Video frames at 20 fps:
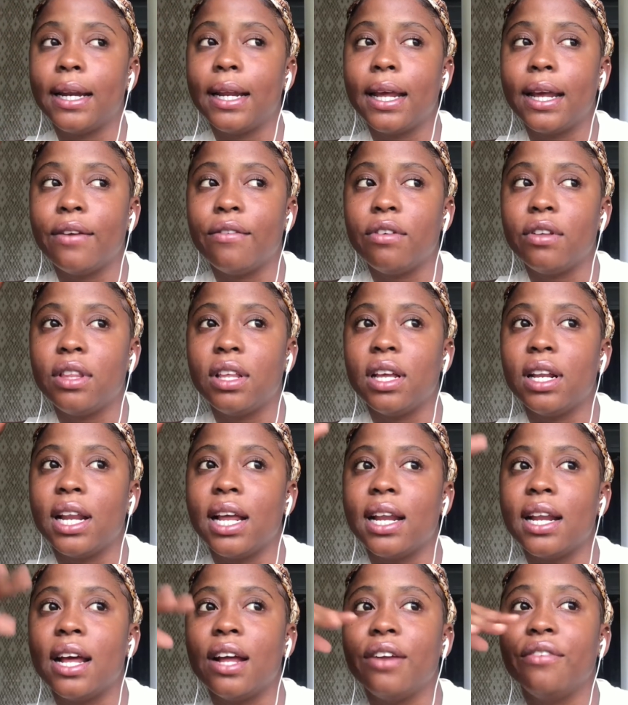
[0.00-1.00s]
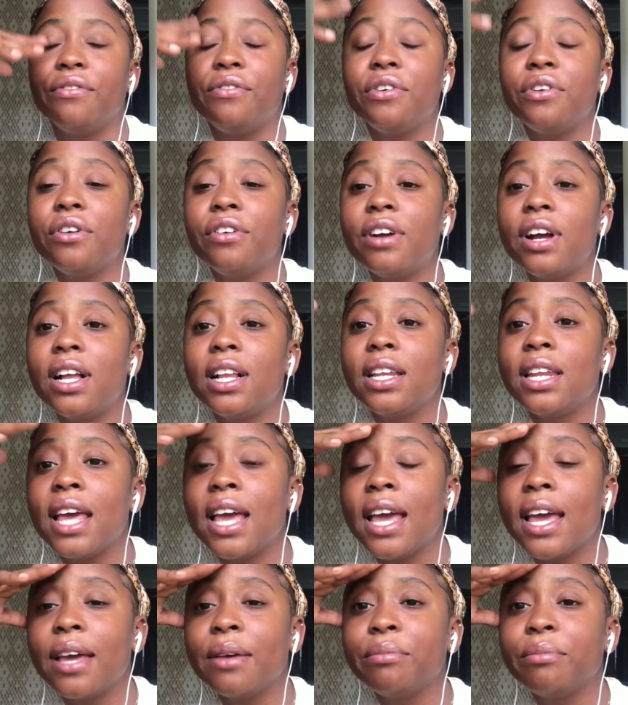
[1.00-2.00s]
everything like that. Funeral day,